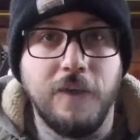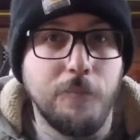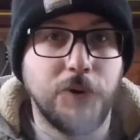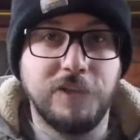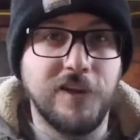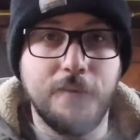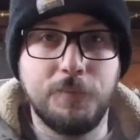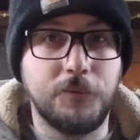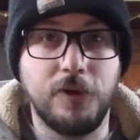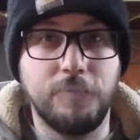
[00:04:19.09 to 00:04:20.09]
I'll put a
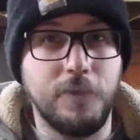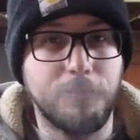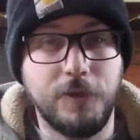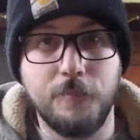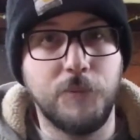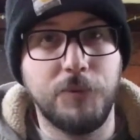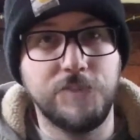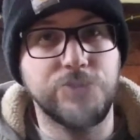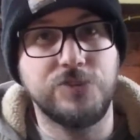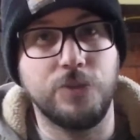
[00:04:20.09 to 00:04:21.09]
couple
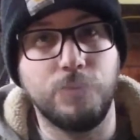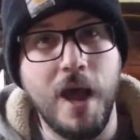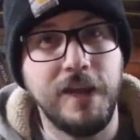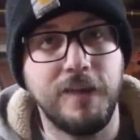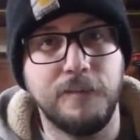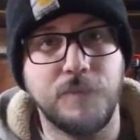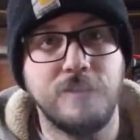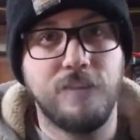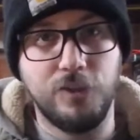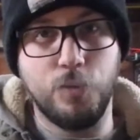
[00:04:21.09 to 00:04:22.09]
pictures of the ride up
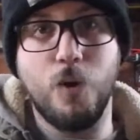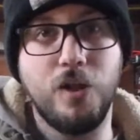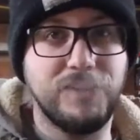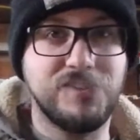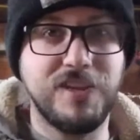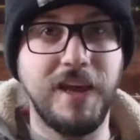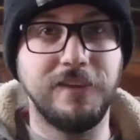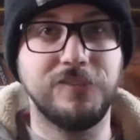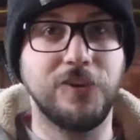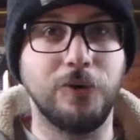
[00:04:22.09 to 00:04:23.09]
on the wall instead.
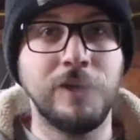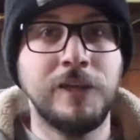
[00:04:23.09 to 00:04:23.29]
So